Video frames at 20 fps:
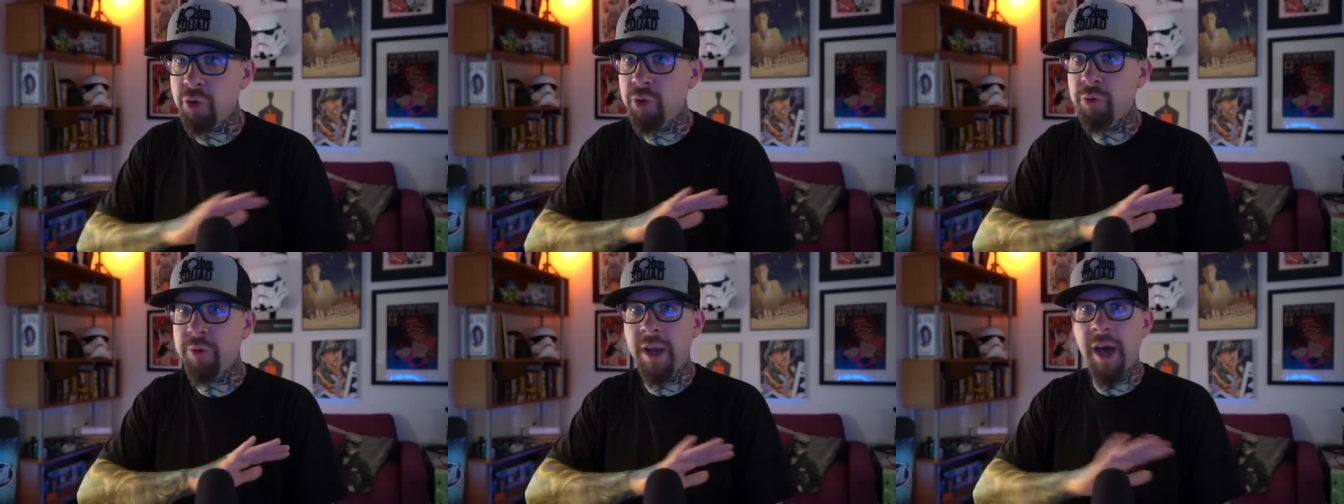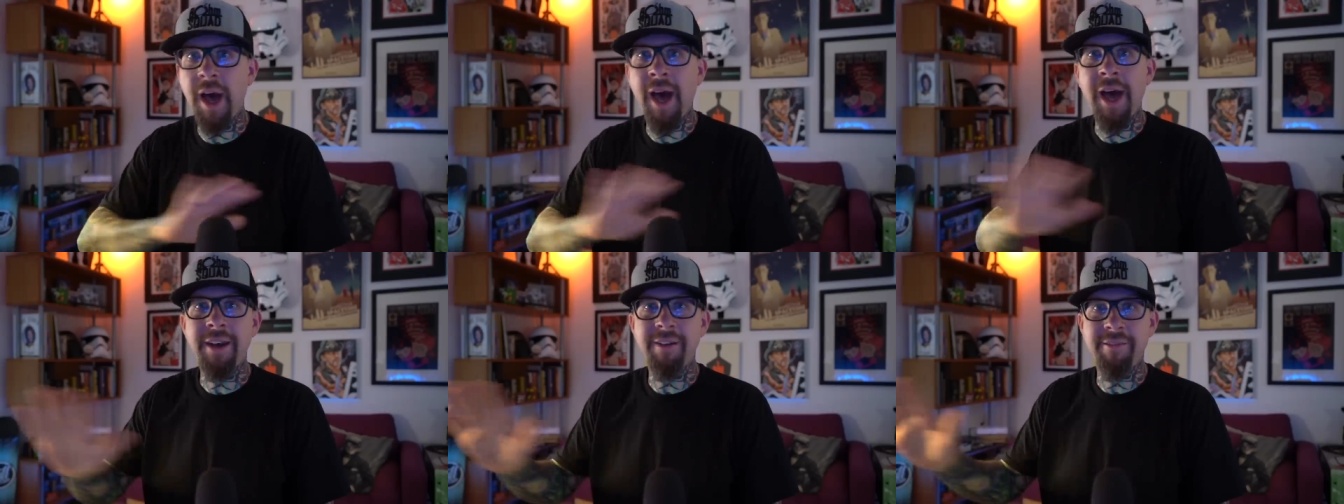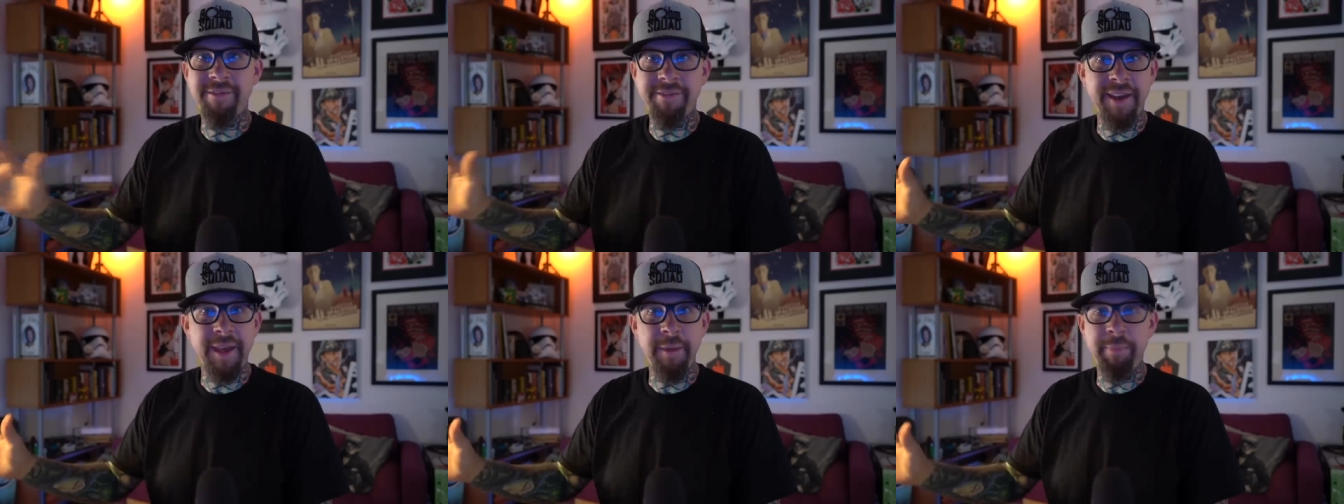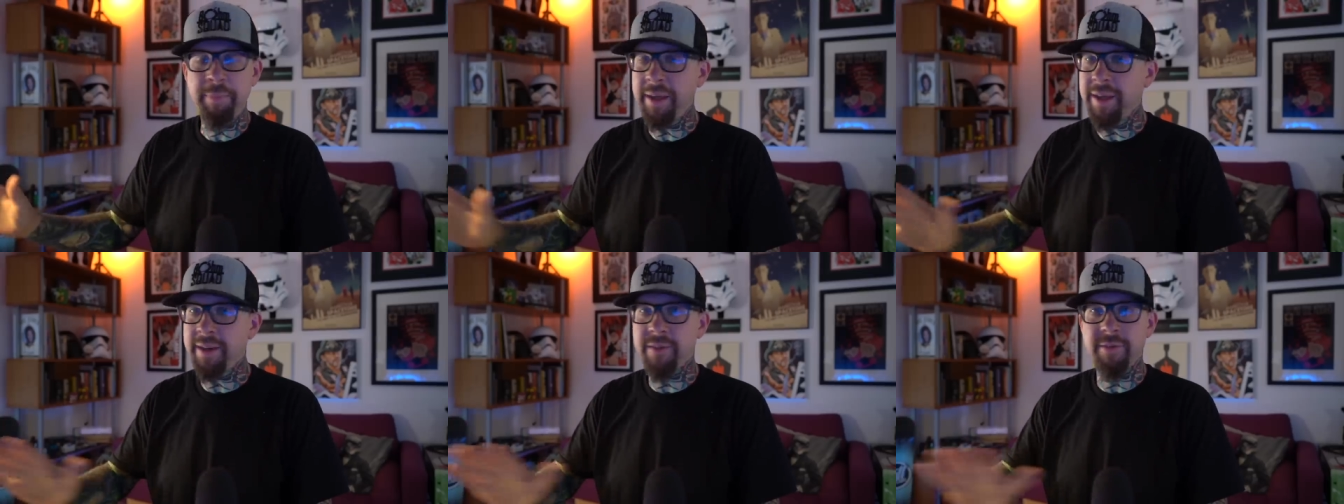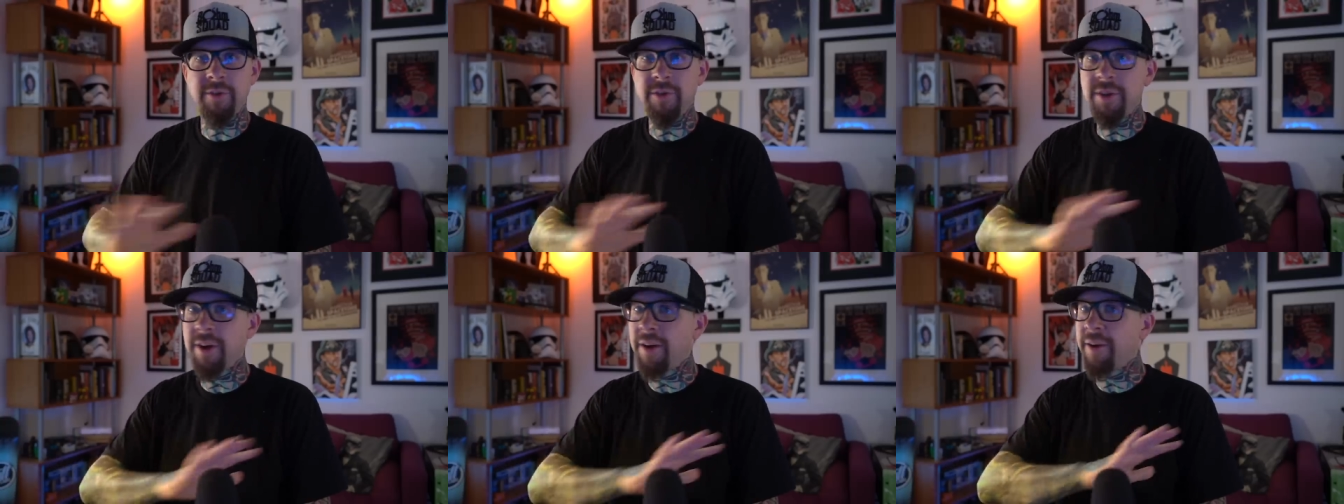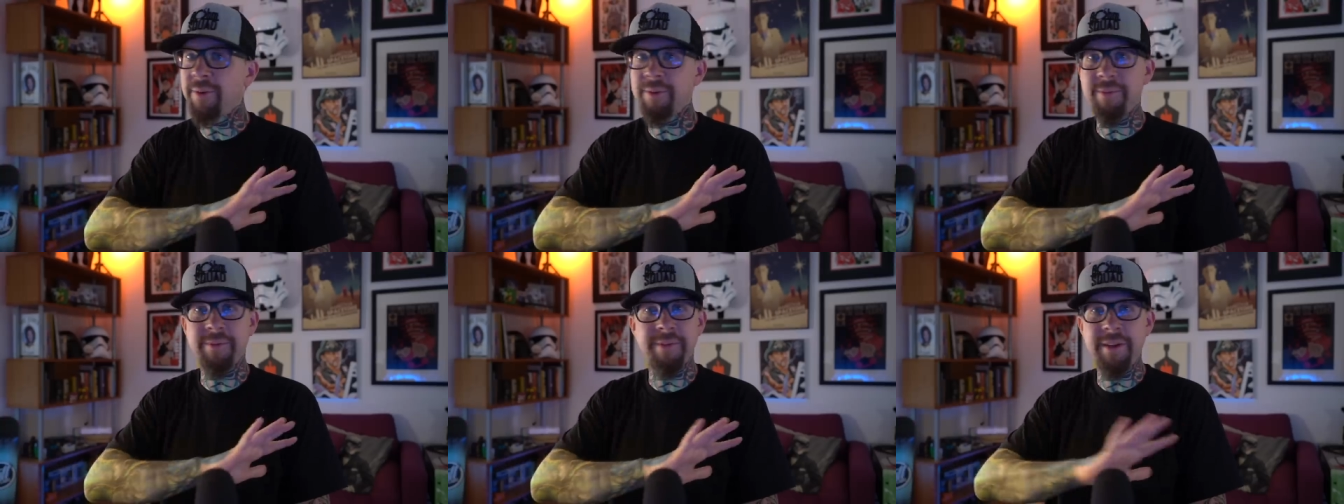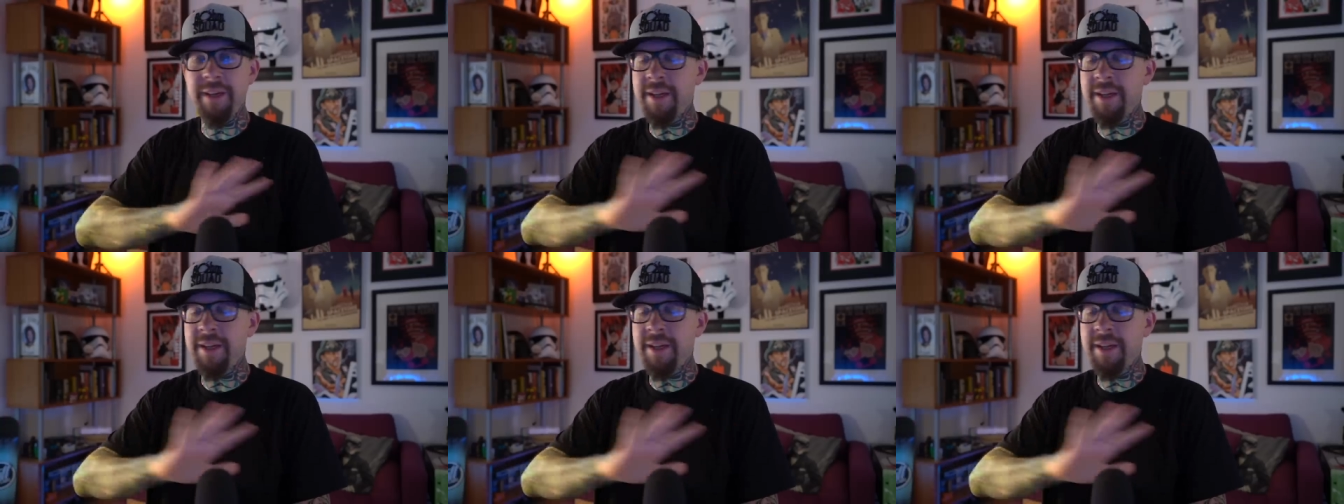do not vape it. Don't.